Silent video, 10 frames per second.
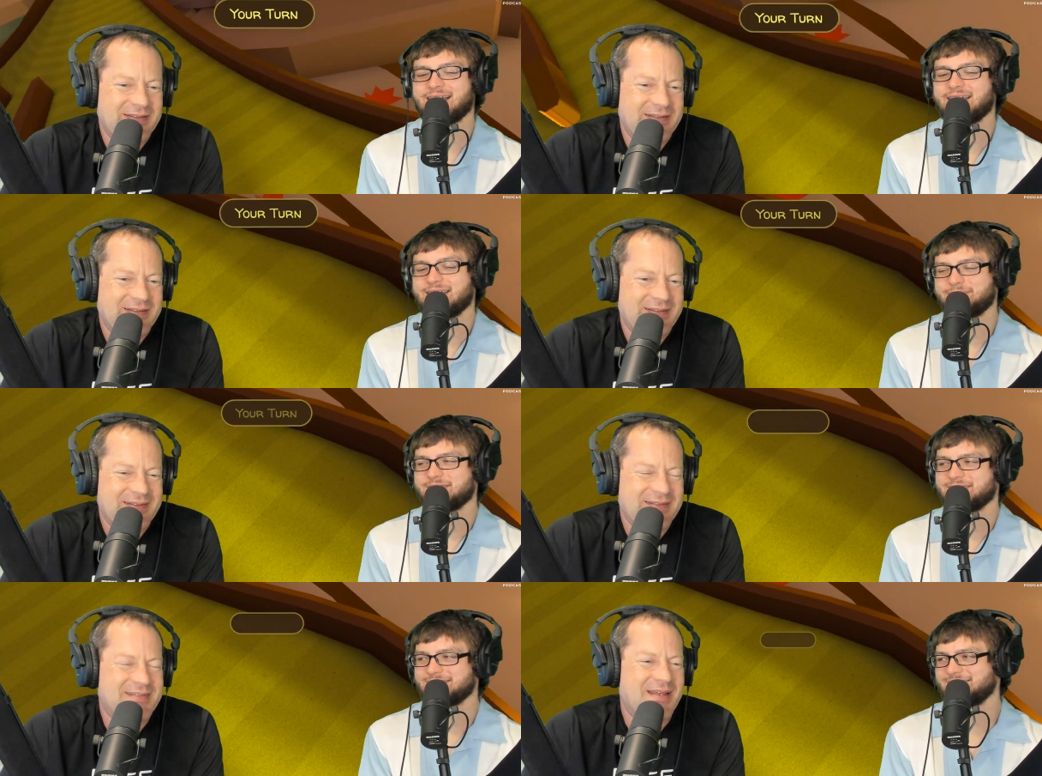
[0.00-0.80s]

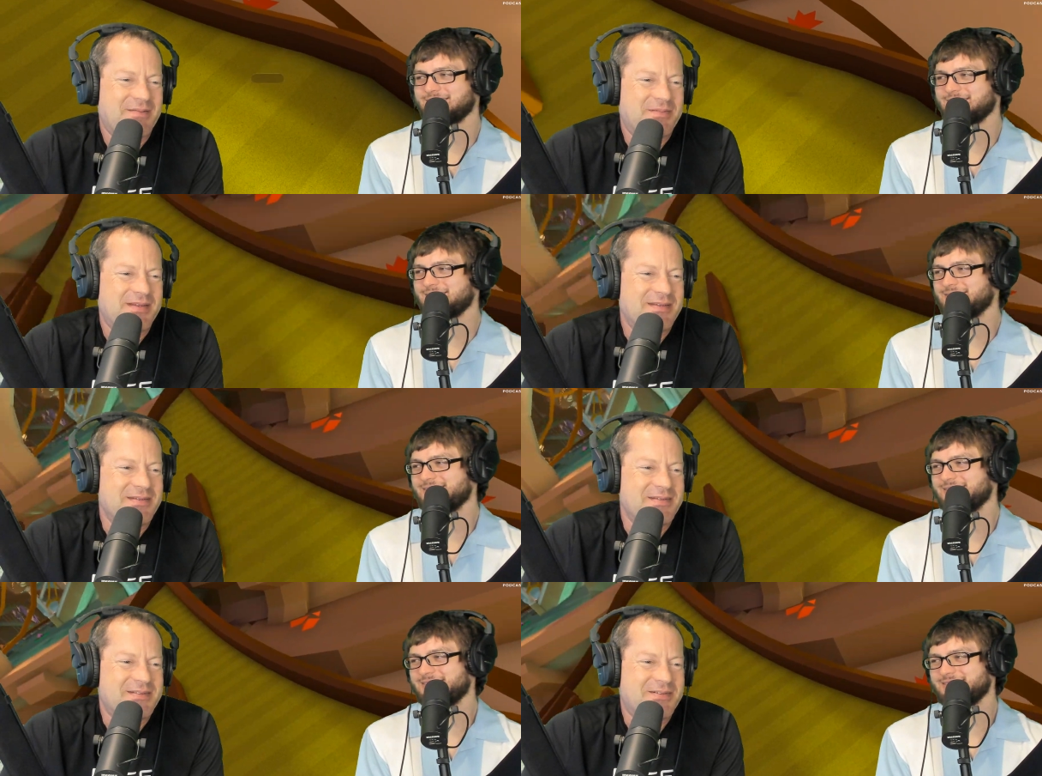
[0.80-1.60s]
Speaker 1: happening. Stopped it
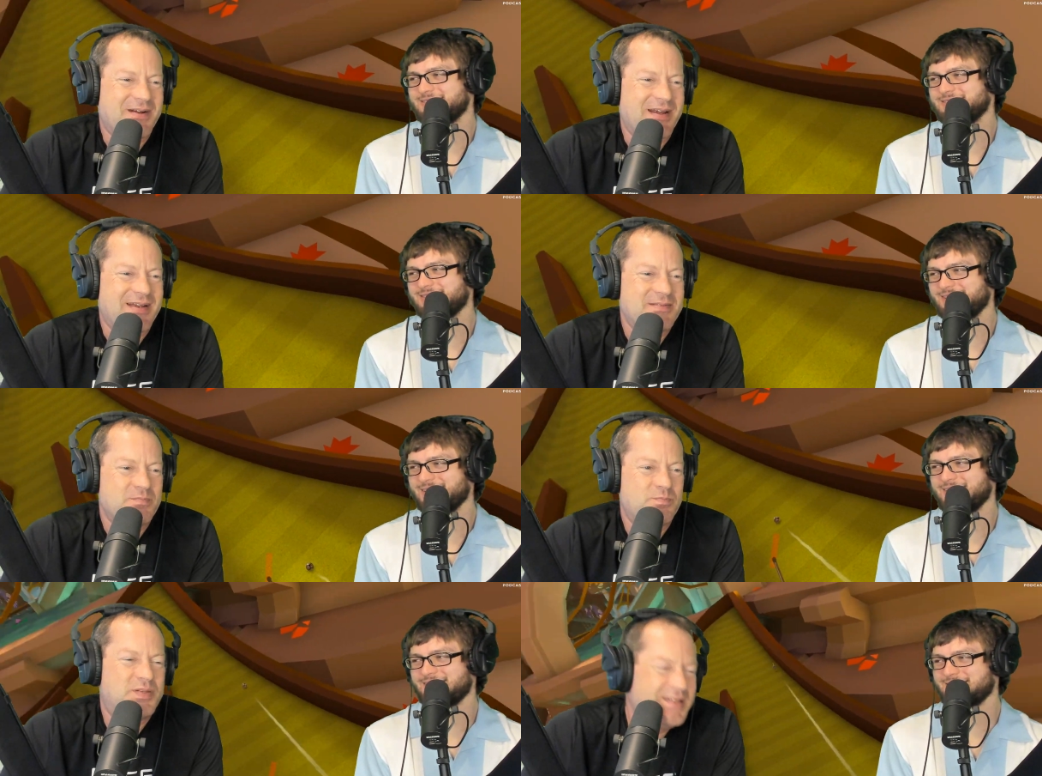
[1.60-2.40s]
in its tracks.
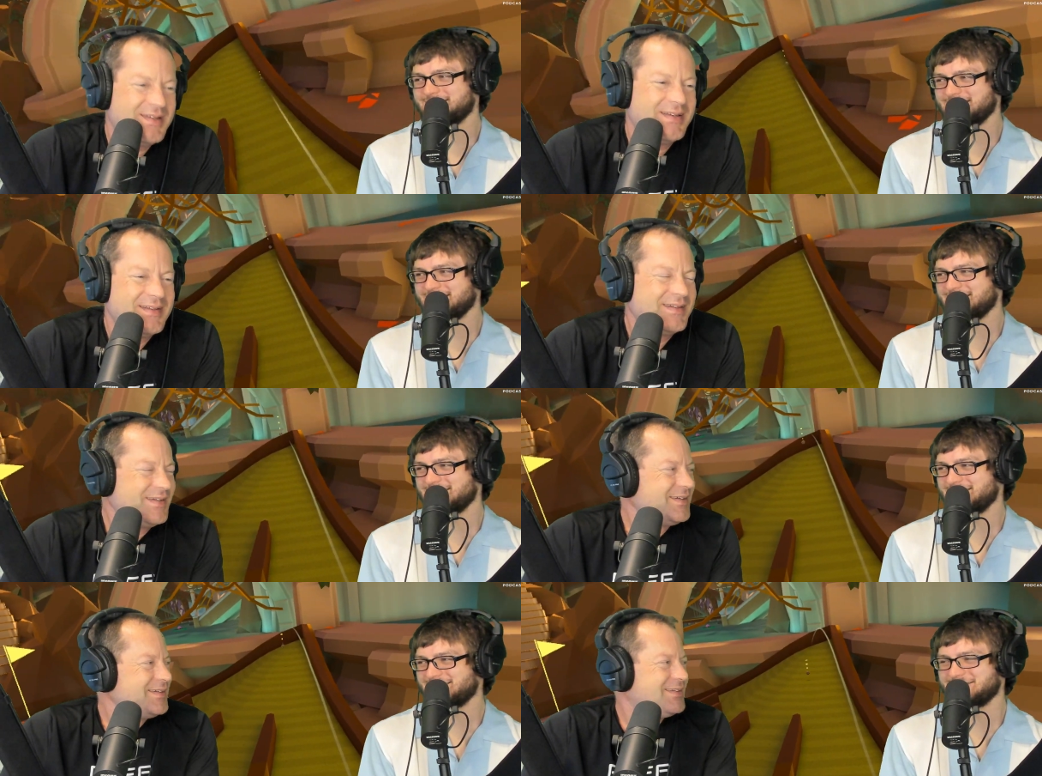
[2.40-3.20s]
Yeah.
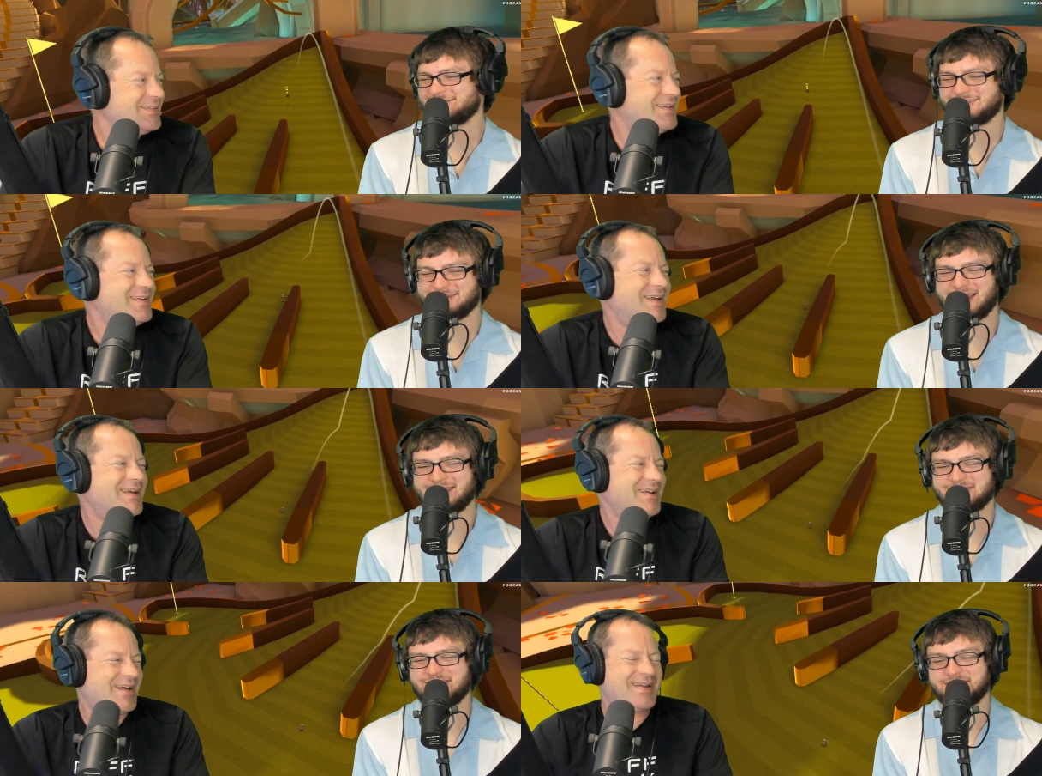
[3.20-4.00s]
Speaker 2: So
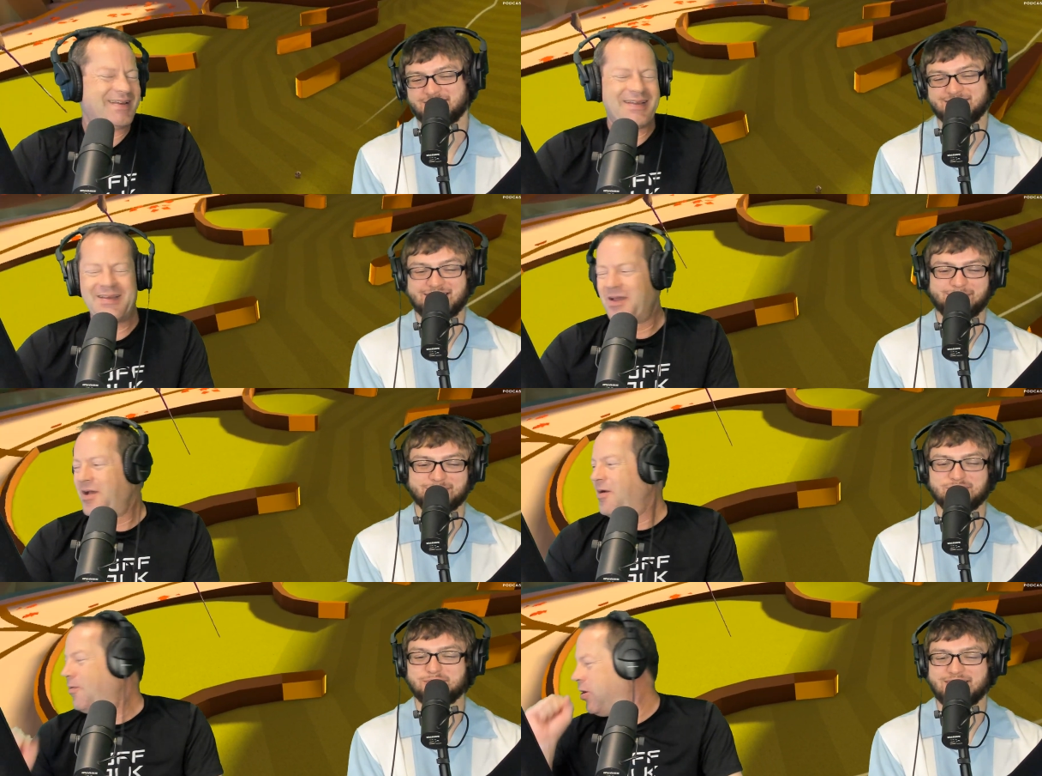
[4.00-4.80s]
sometimes, like,
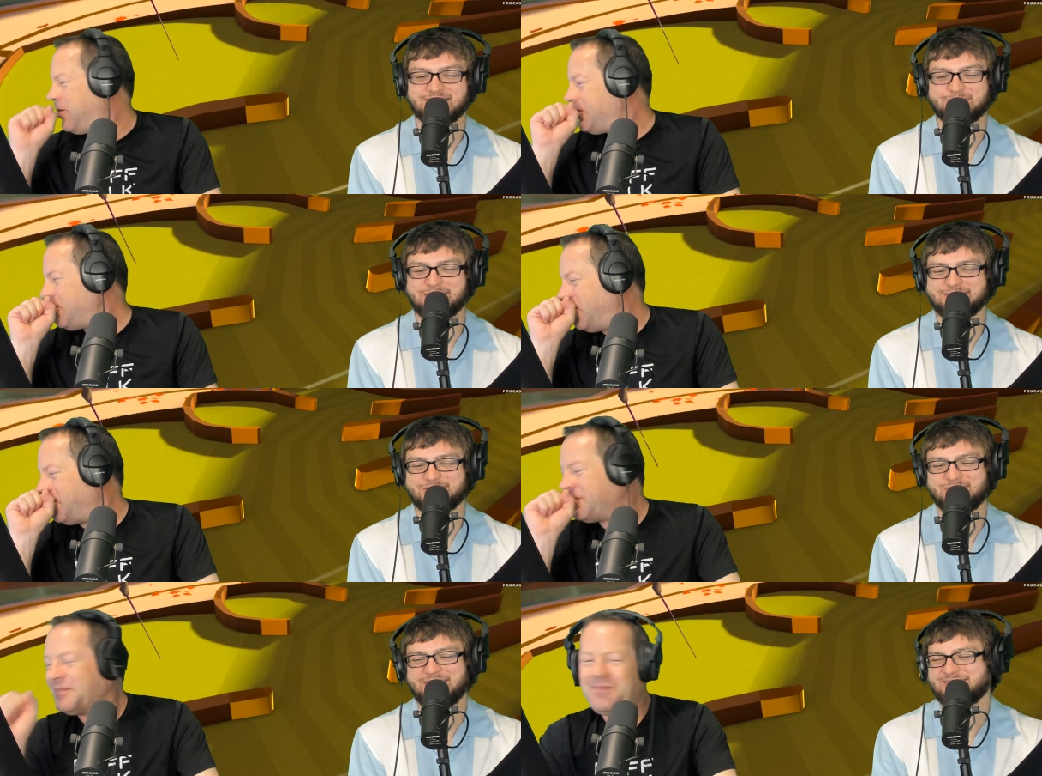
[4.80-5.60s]
example, two of my
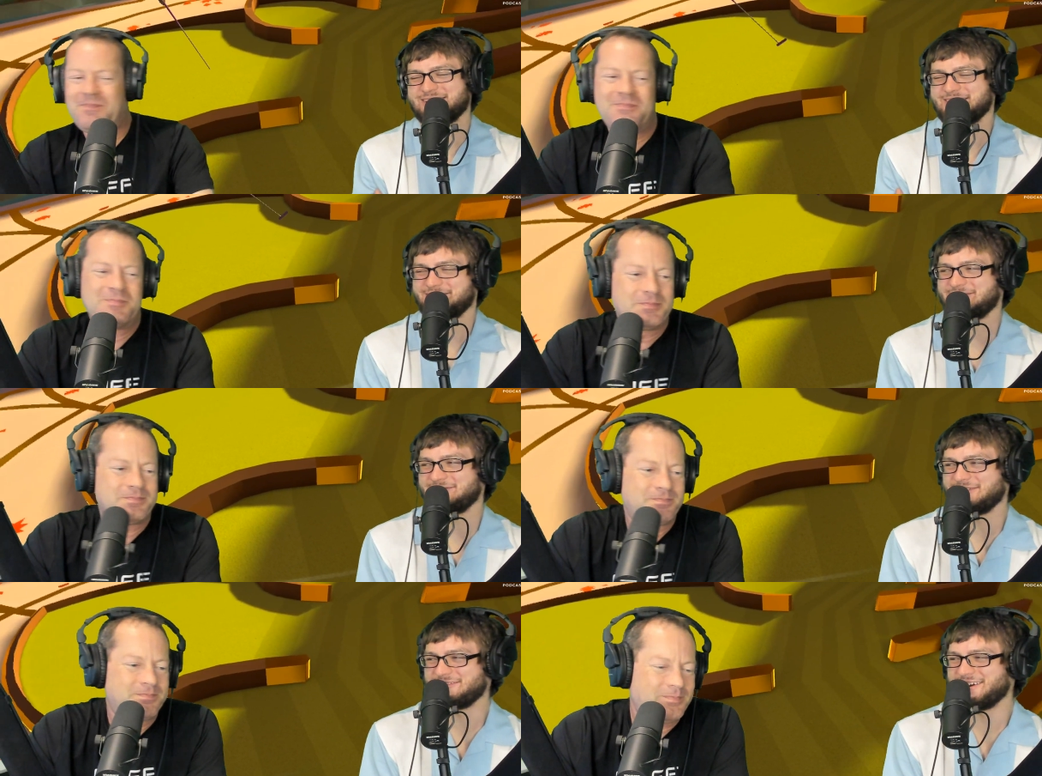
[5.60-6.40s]
swings were based off
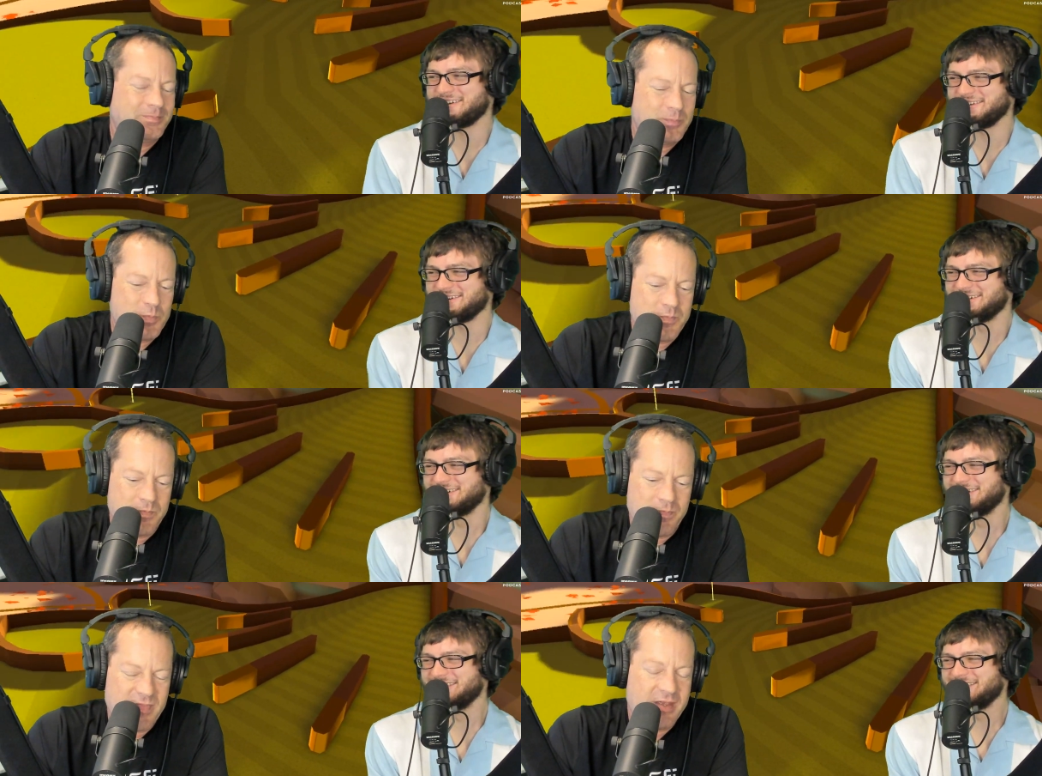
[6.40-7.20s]
of your idea.
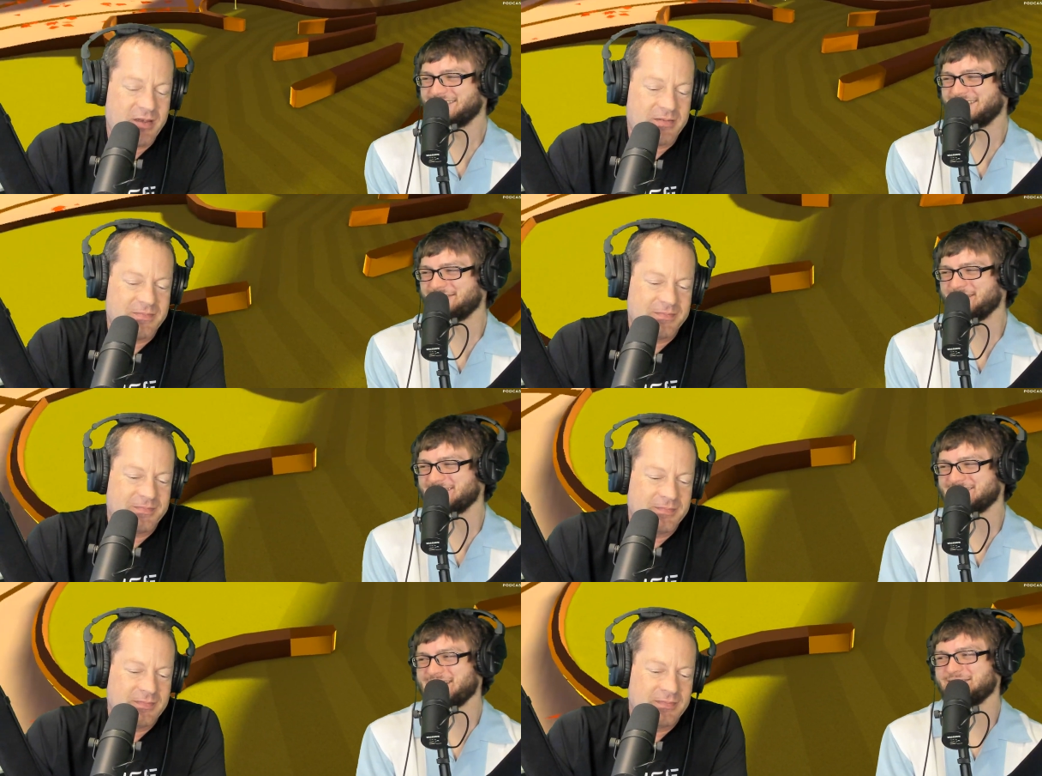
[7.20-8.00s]
Yeah. That
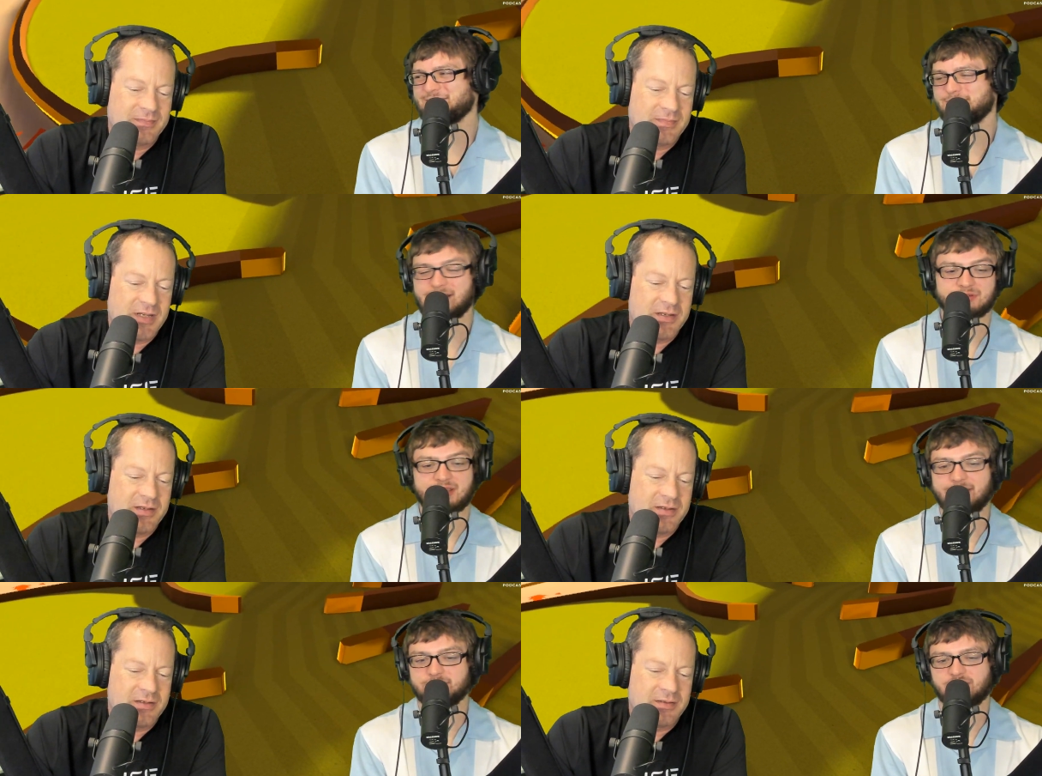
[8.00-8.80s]
went south, but I was
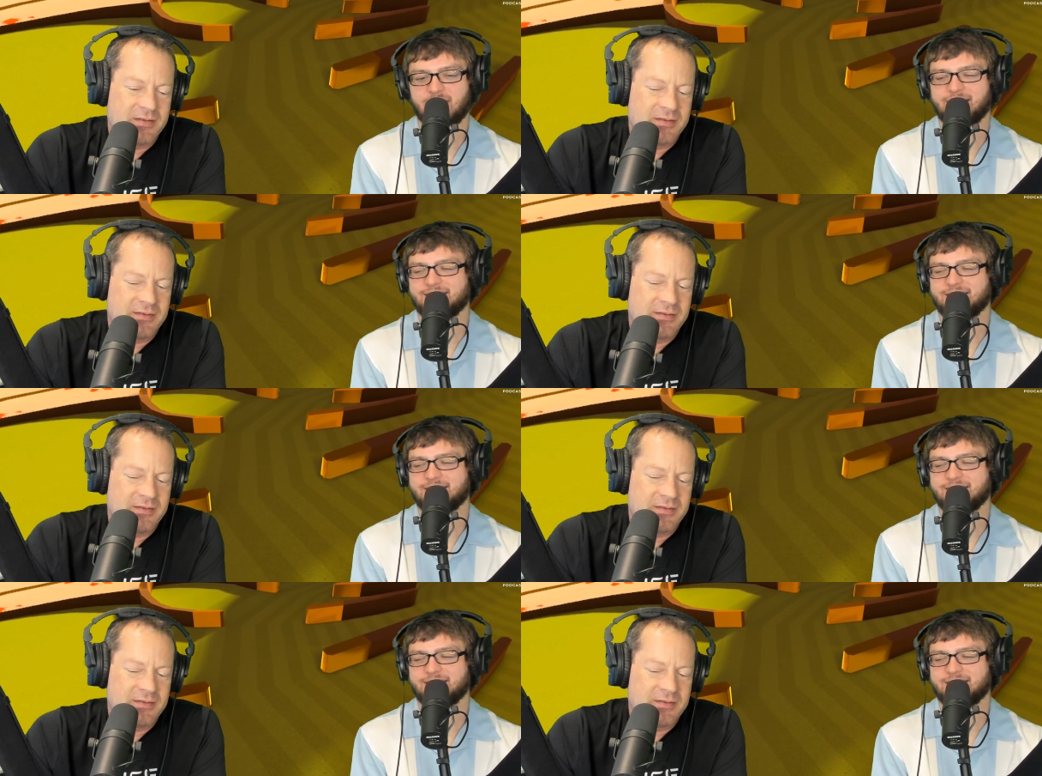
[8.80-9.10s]
down to try